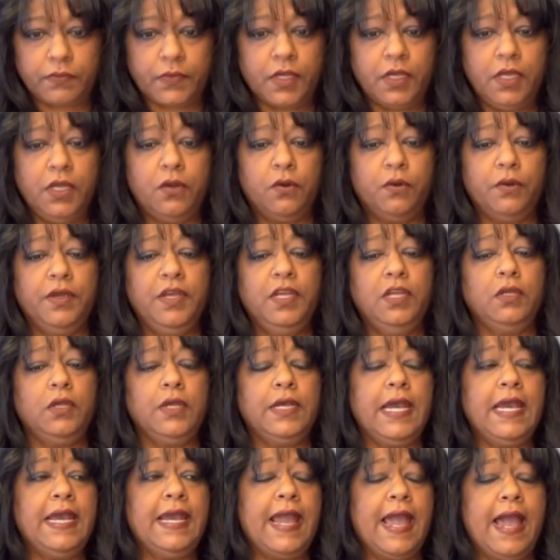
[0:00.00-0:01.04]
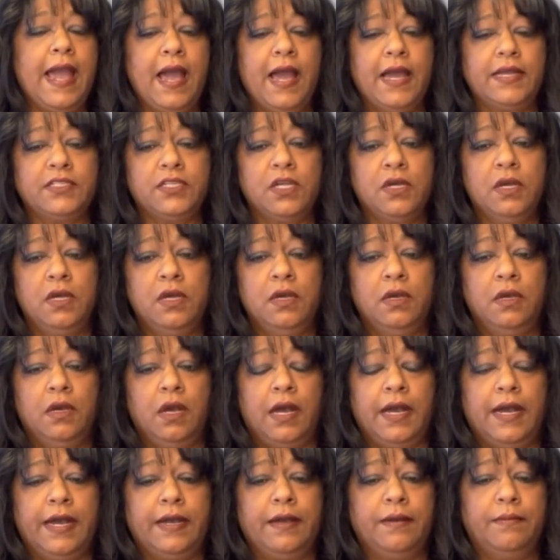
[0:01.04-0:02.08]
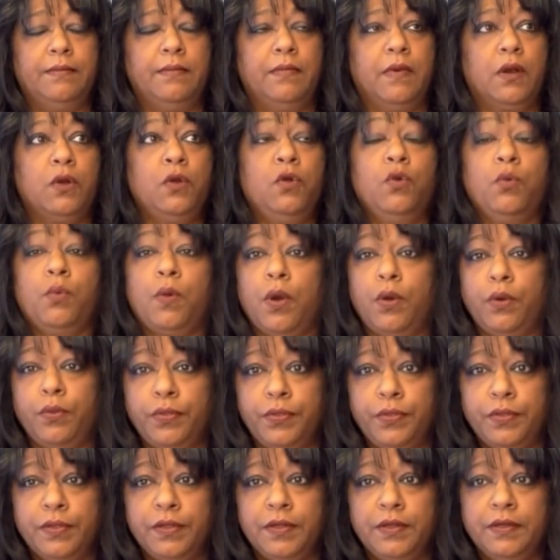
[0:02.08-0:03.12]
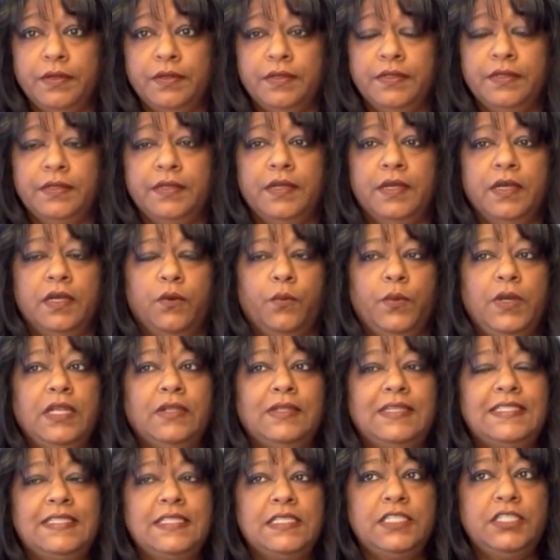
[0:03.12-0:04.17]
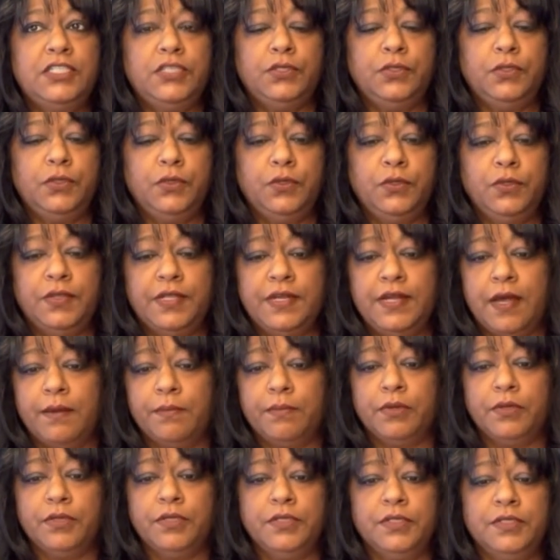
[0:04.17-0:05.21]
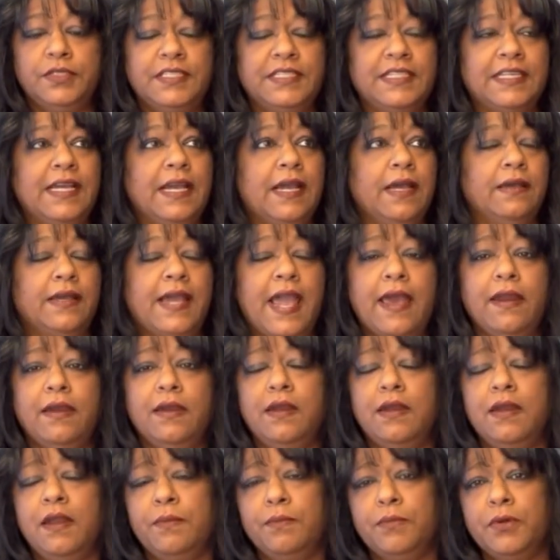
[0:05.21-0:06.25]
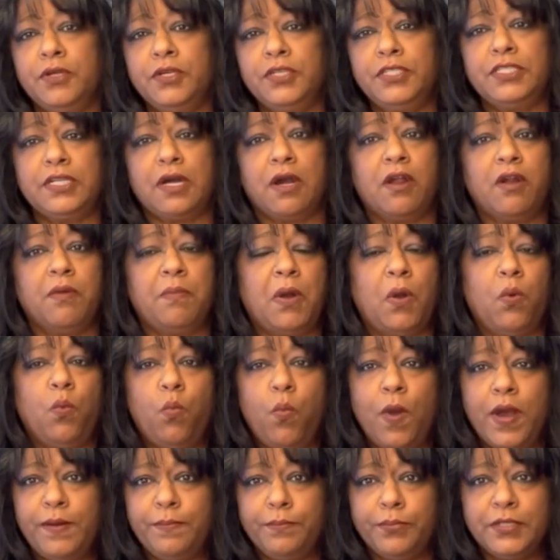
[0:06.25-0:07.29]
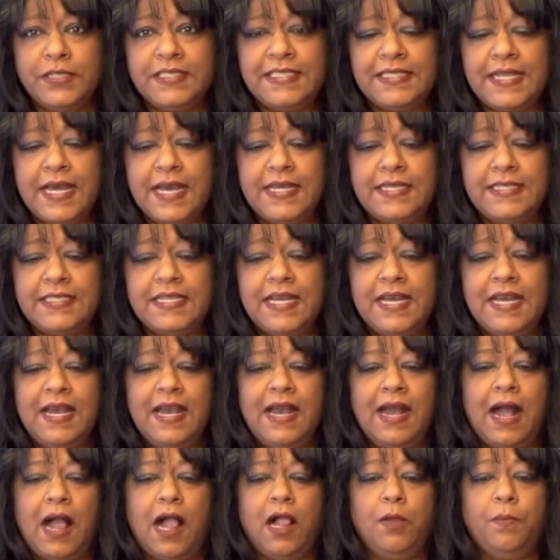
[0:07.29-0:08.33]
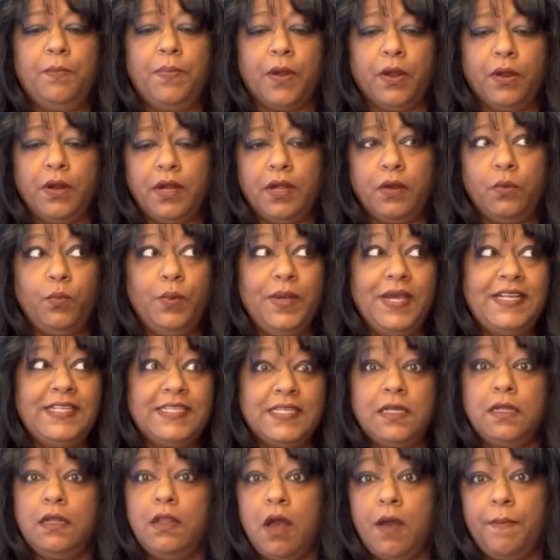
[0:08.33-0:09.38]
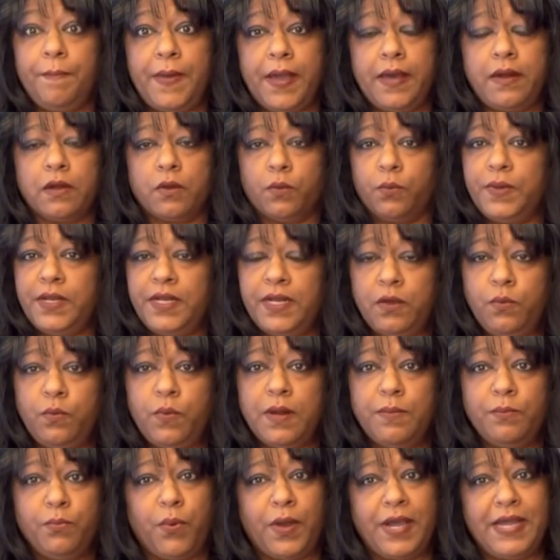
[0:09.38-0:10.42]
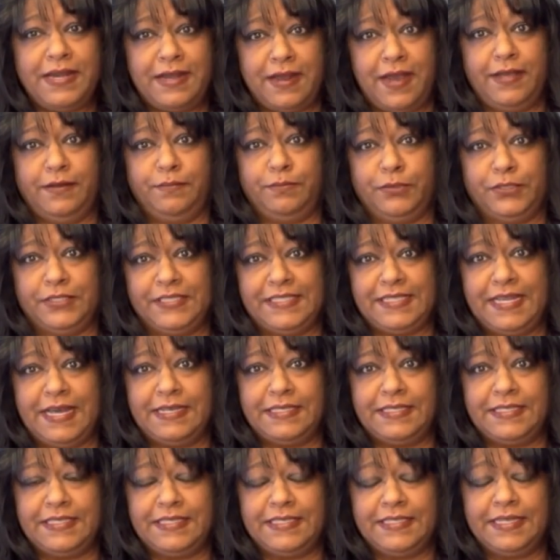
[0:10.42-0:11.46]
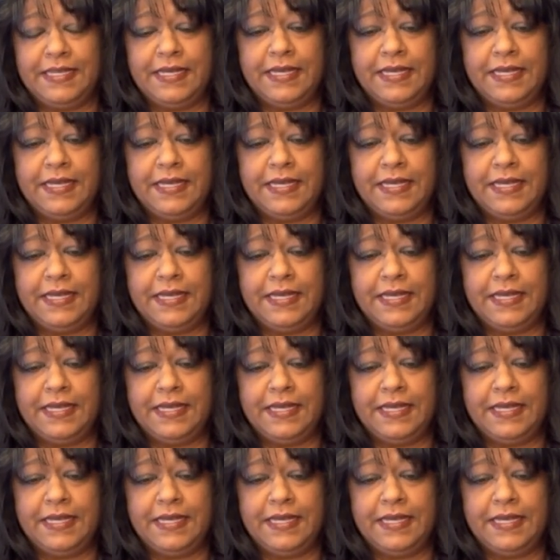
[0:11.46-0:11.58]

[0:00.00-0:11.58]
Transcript: You know, you're looking at um, growth. When you listen to the numbers, the Canada numbers are about 1%. Alberta, we did a lot better. We did 1.9%.